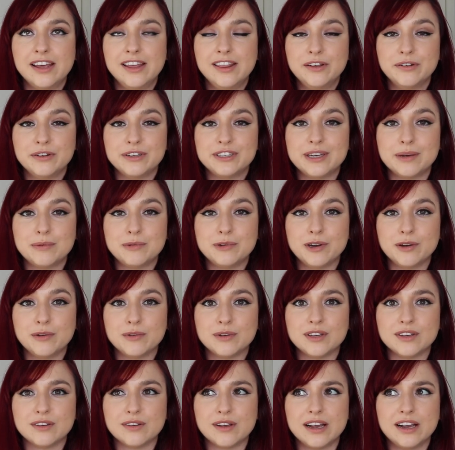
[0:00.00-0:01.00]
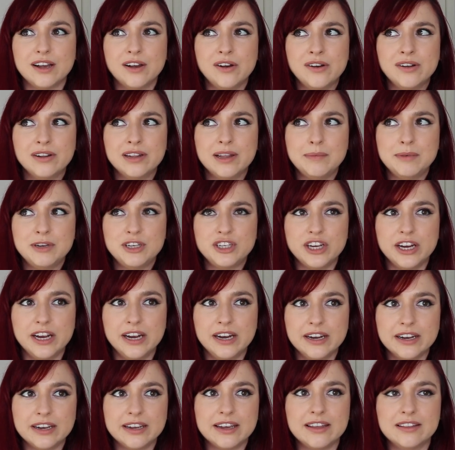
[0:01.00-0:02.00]
The receptionist was like, oh, let me
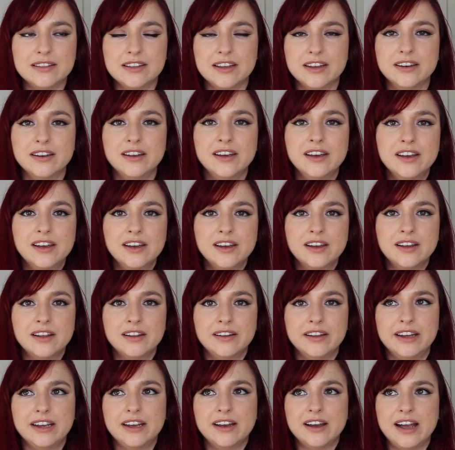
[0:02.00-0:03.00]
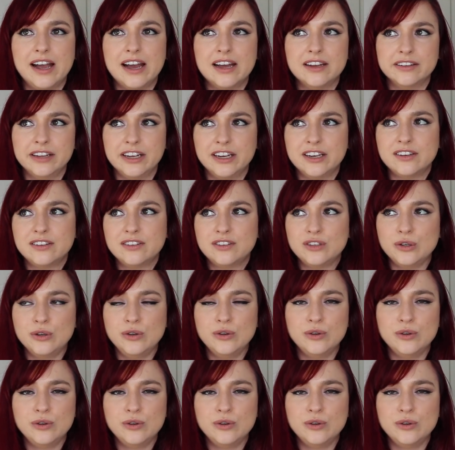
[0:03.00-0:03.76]
check. And then like I had like 2